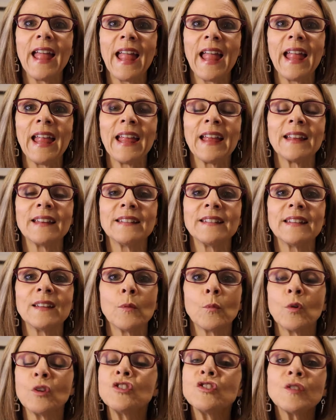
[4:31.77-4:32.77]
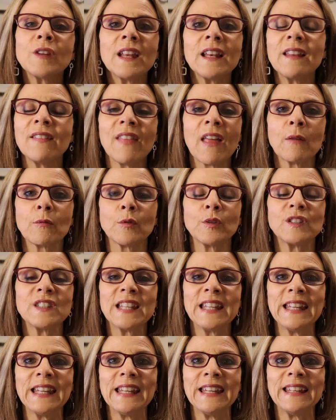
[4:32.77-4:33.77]
And once you get in that
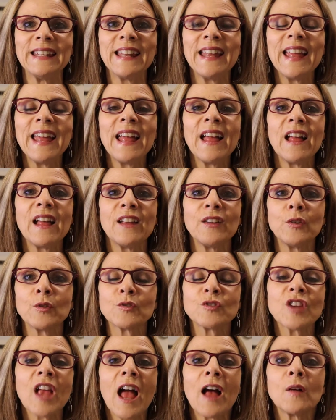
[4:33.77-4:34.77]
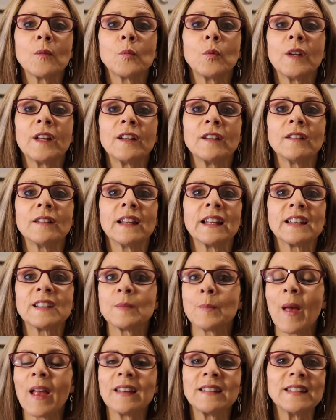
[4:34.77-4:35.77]
routine, your child will
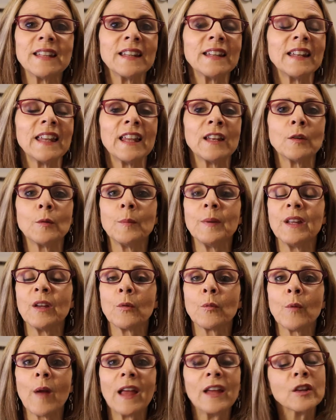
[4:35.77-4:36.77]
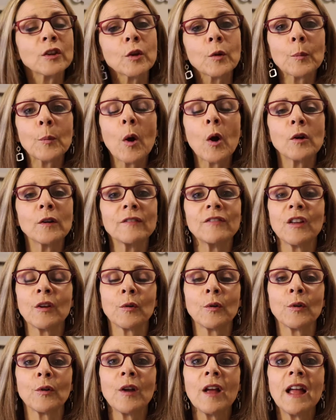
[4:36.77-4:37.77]
expect it. It'll be a regular part of
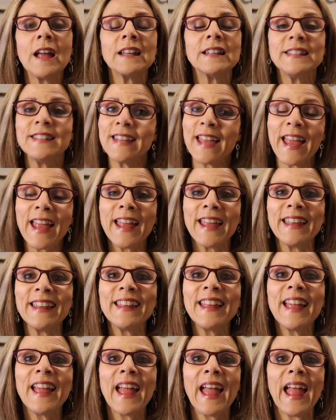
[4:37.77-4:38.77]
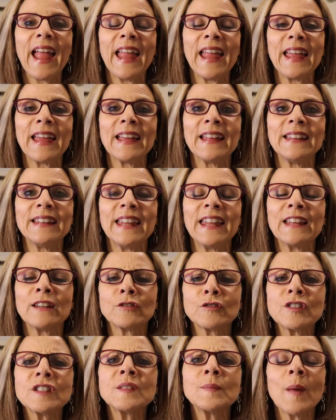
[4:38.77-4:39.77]
their day and
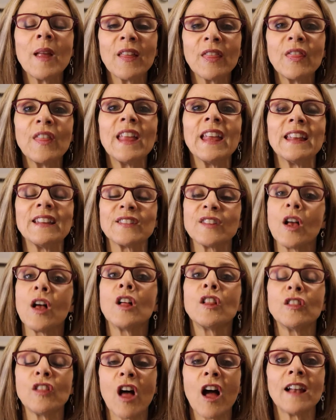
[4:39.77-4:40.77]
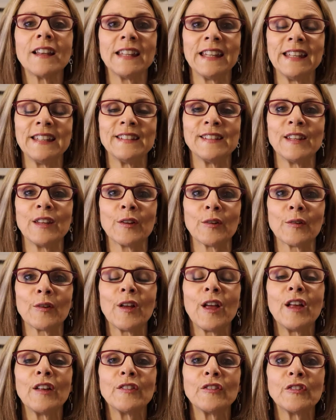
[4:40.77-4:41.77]
it'll just make things a lot easier.
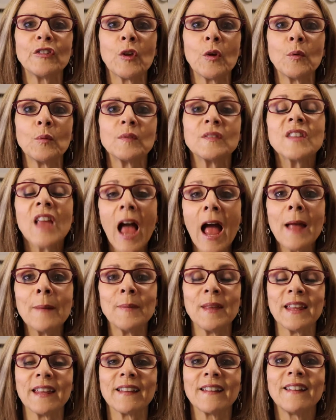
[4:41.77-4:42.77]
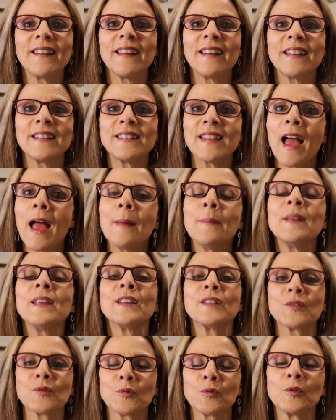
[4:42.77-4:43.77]
So timing
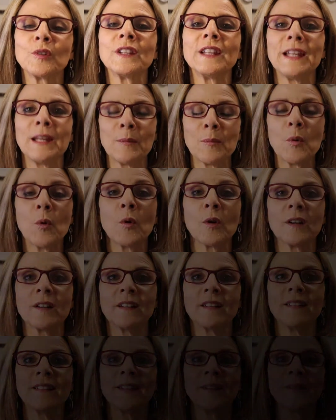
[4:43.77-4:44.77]
is really important.